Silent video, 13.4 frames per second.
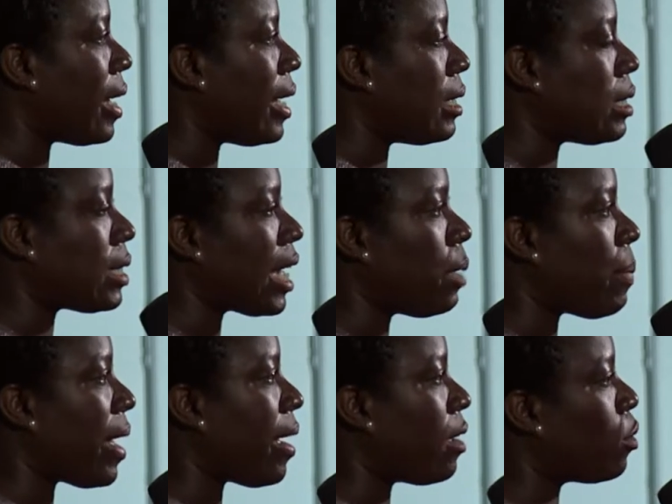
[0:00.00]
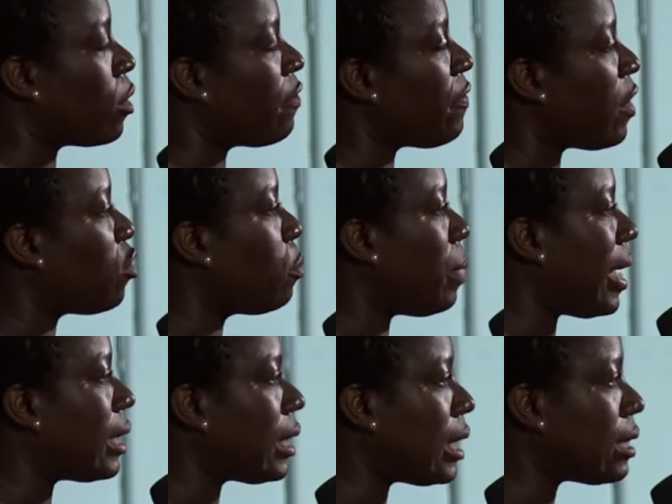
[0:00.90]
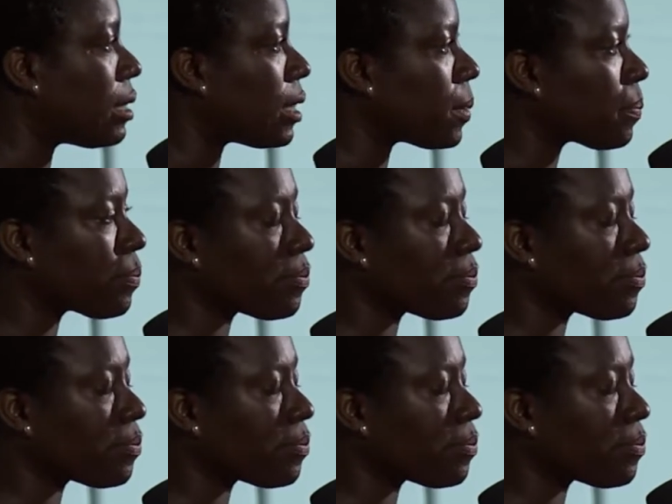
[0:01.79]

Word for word: a state ban or federal ban list,